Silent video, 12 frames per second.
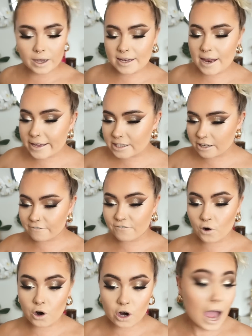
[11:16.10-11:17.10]
Next up
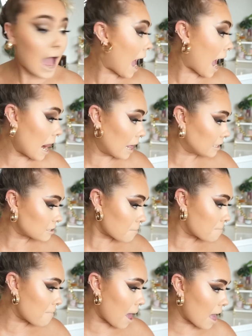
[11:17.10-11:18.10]
for highlight,
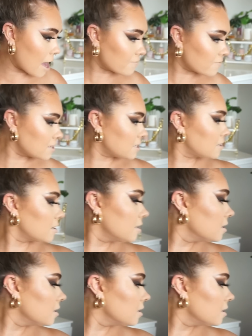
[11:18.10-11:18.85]
my loves,